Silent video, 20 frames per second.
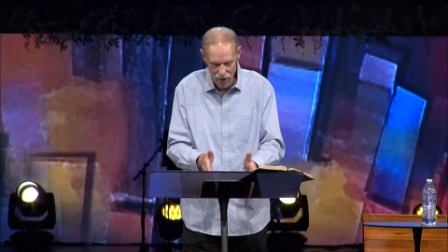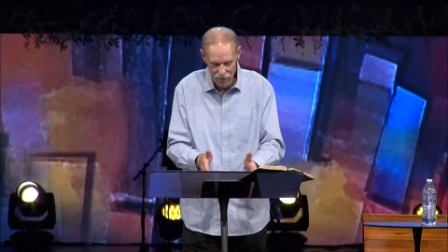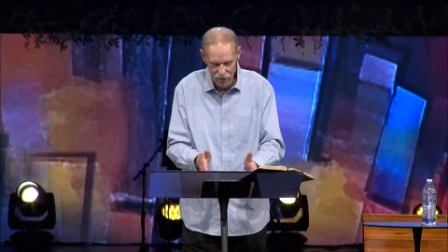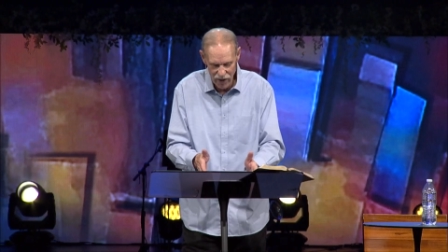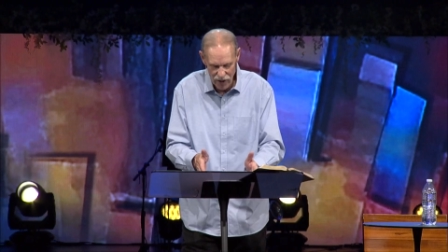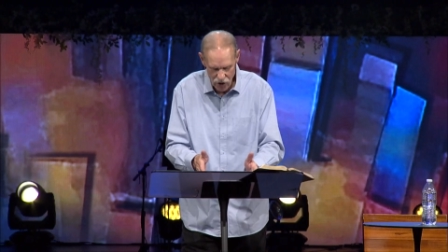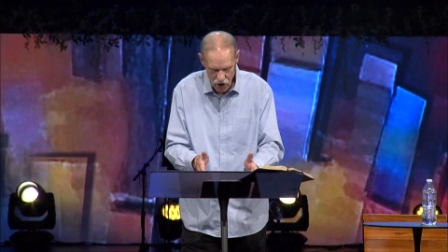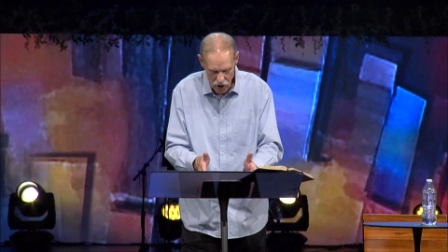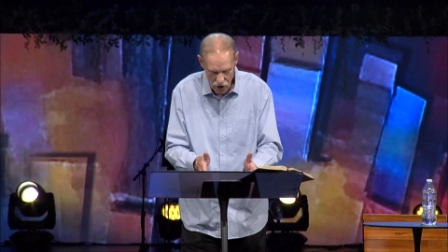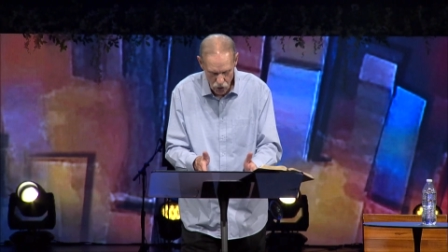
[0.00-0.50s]

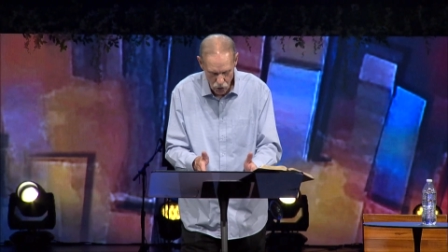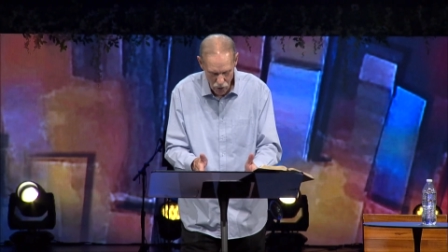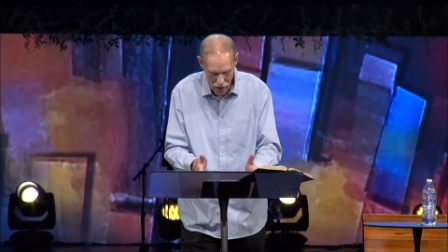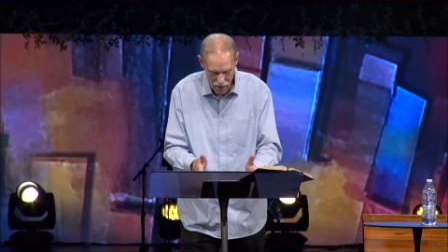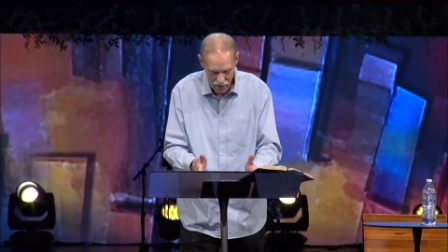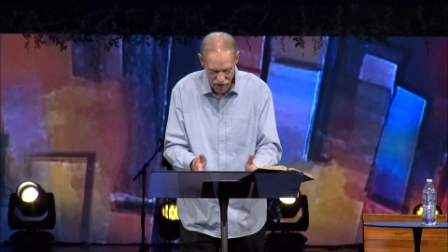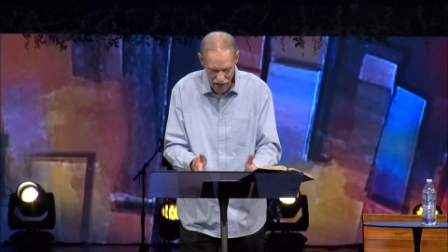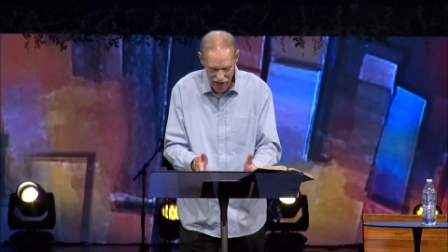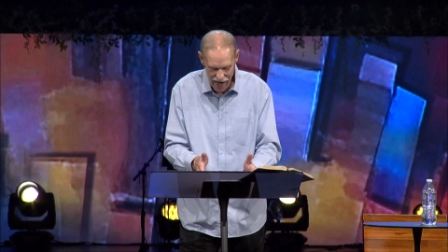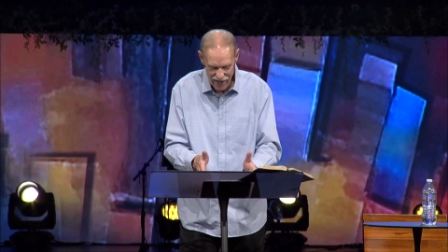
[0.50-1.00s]
Revelation
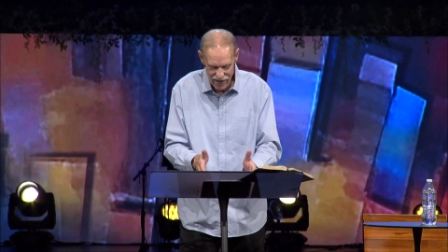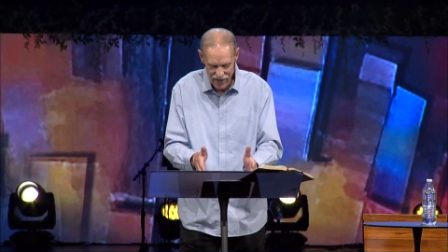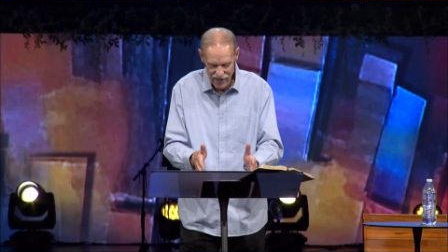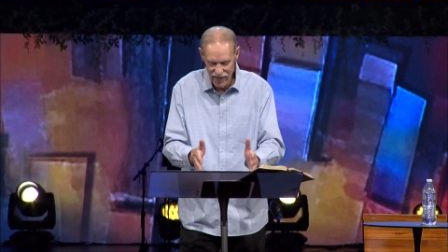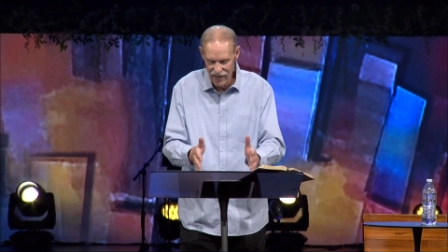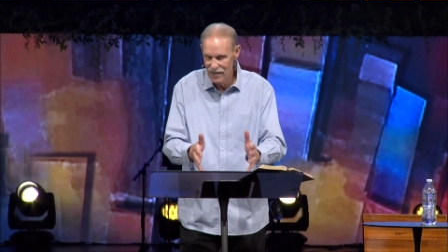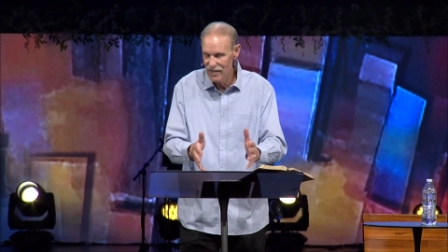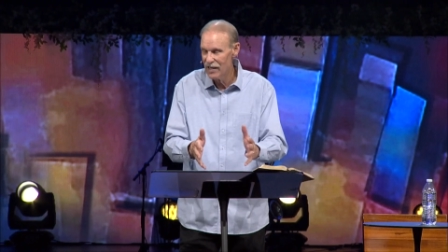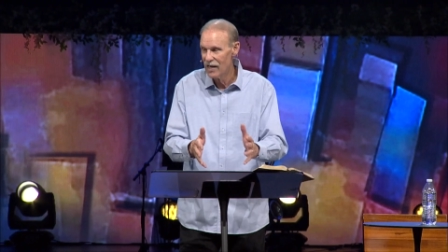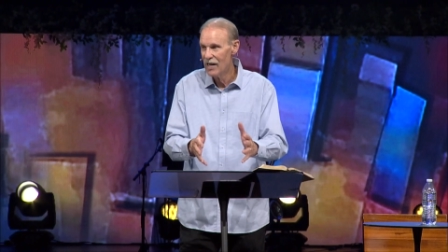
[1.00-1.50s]
12 9
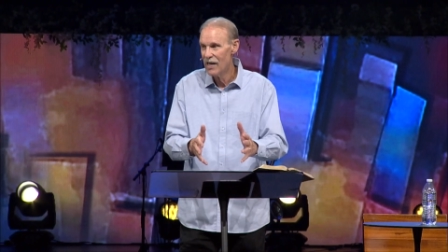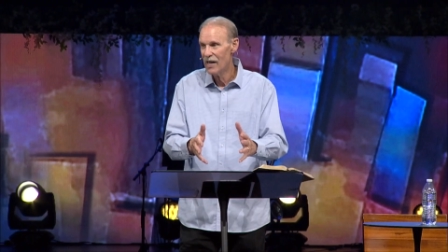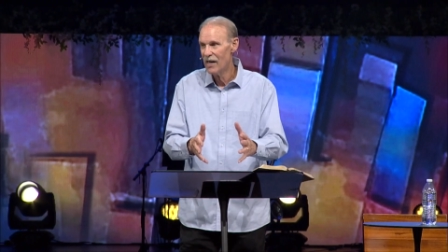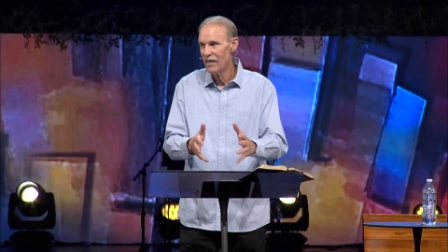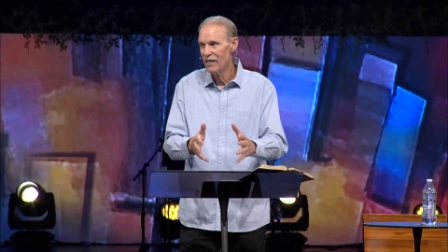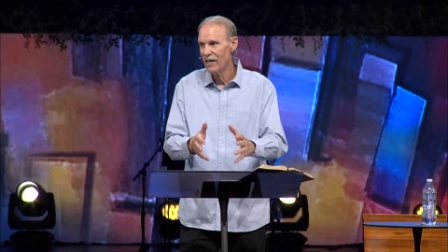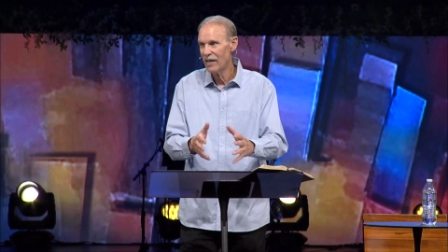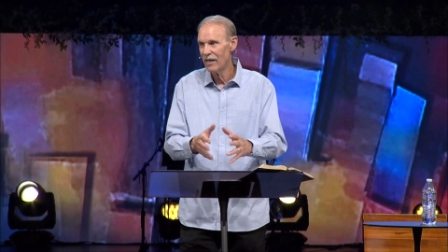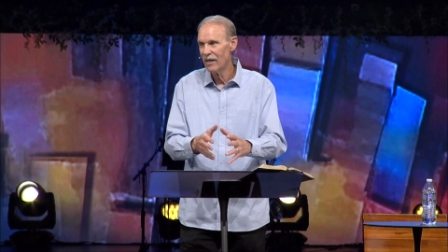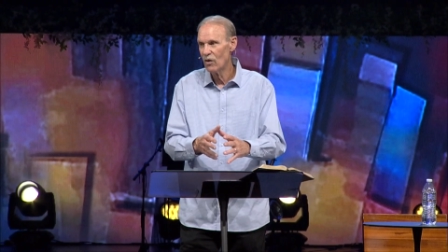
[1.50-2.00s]
says,
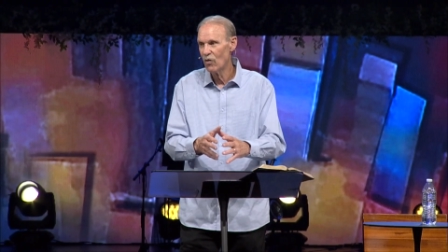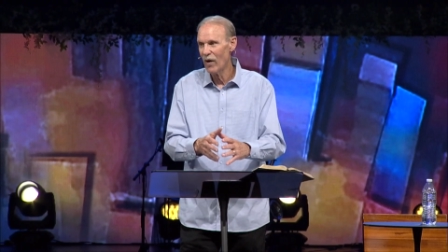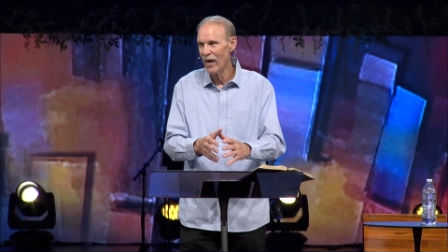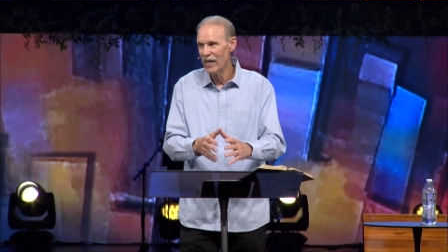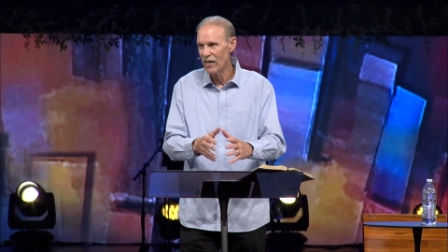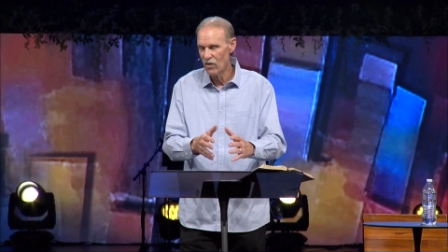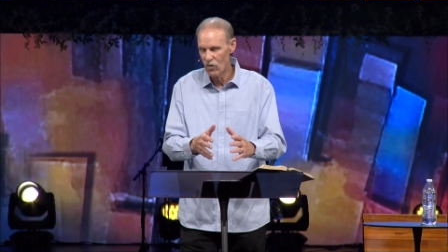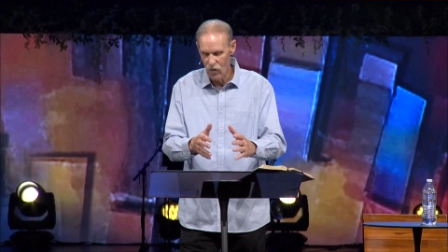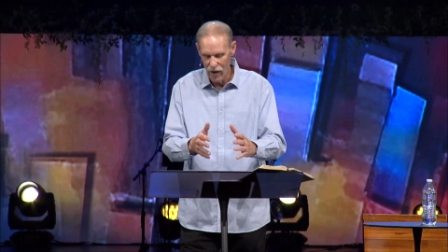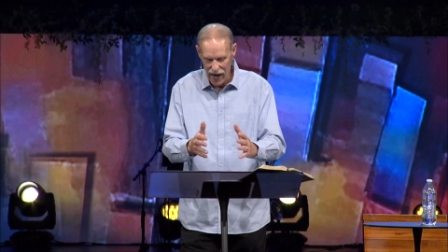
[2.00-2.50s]
the
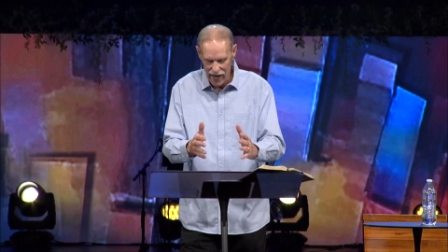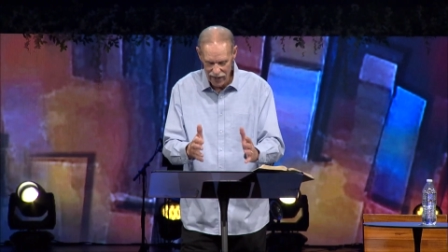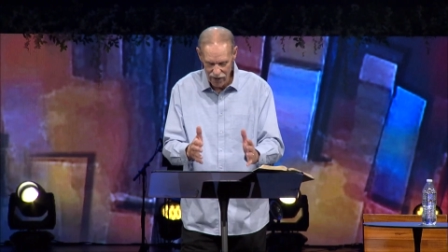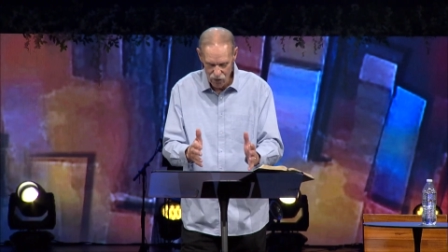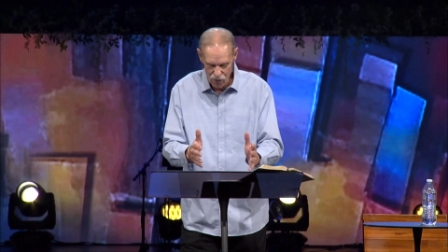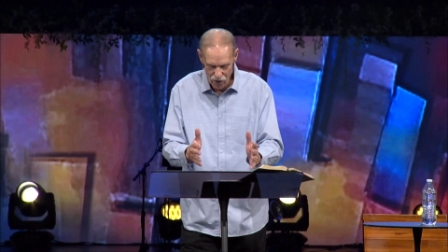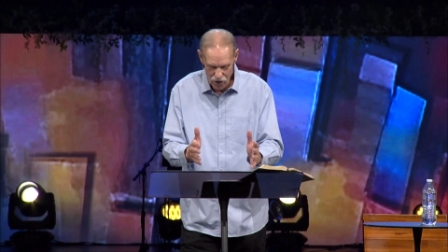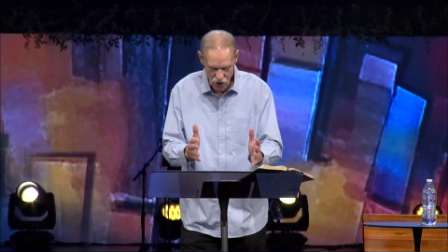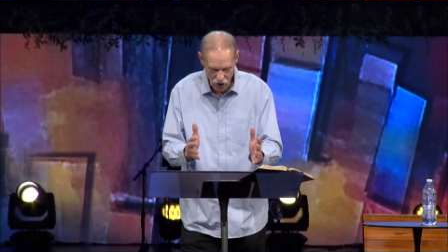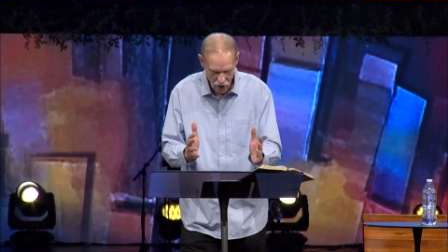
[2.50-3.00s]
great
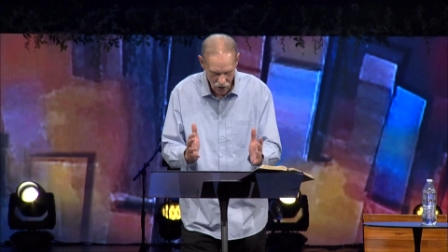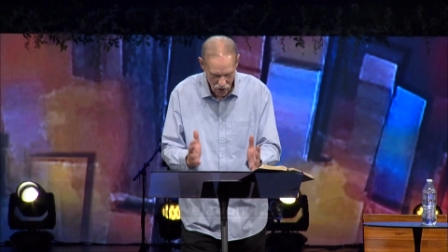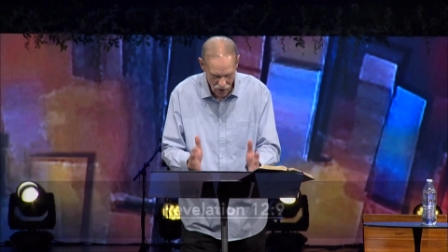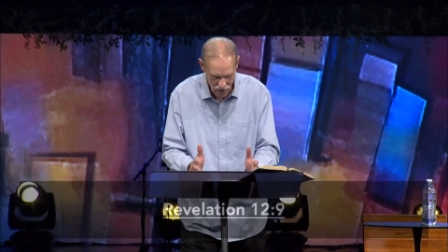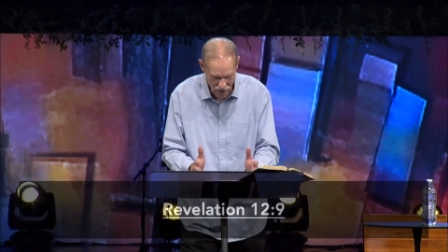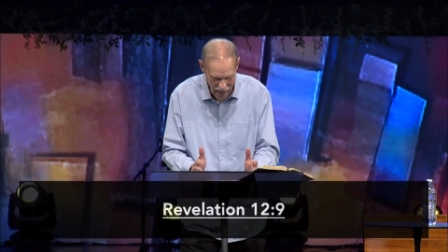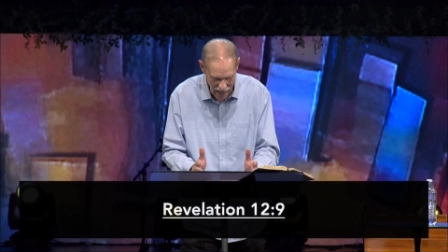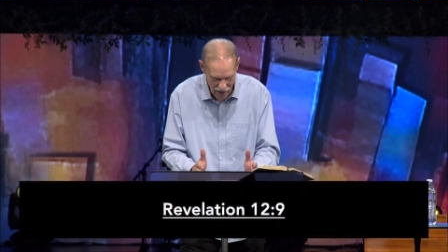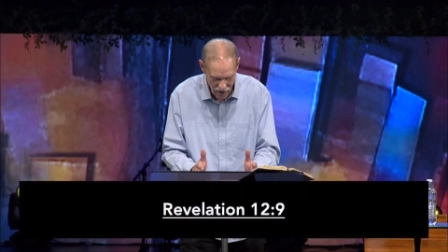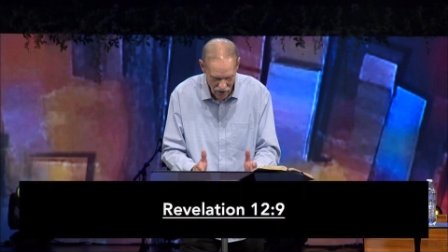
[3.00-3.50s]
dragon was
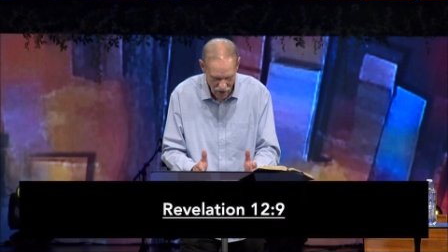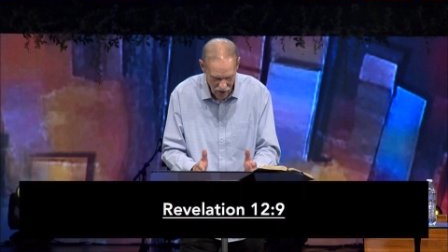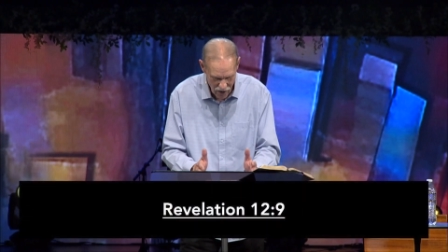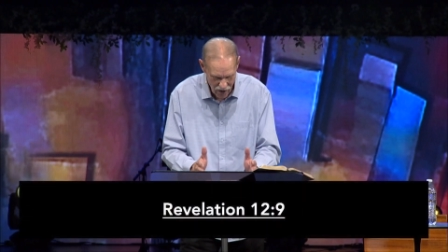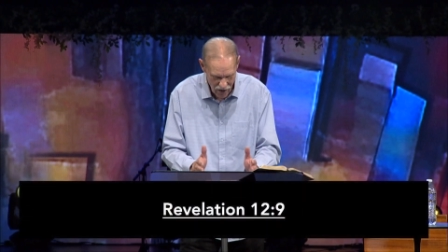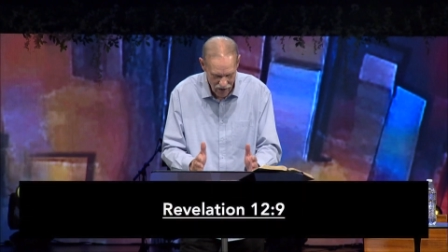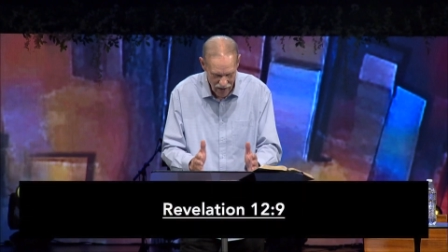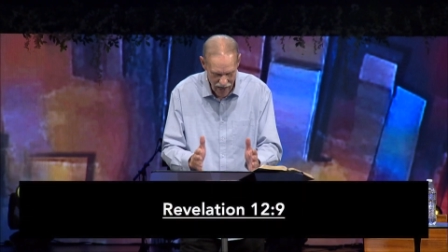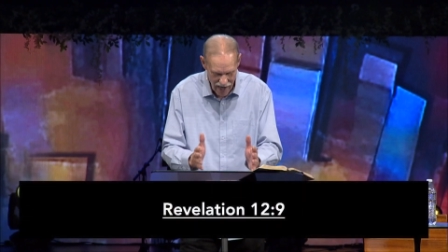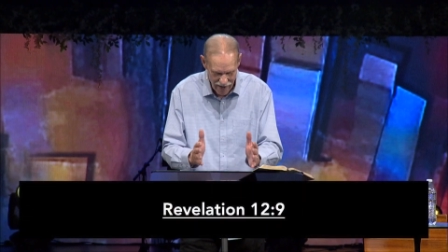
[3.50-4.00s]
hurled down to
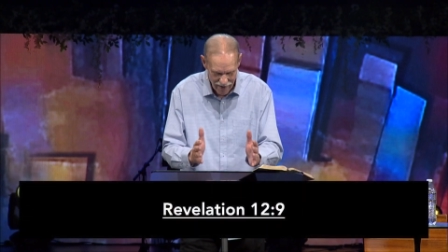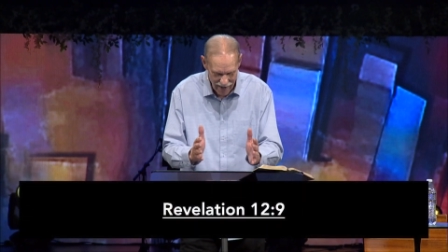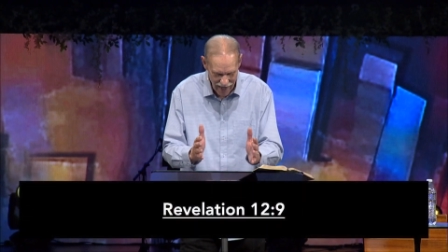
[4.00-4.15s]
earth,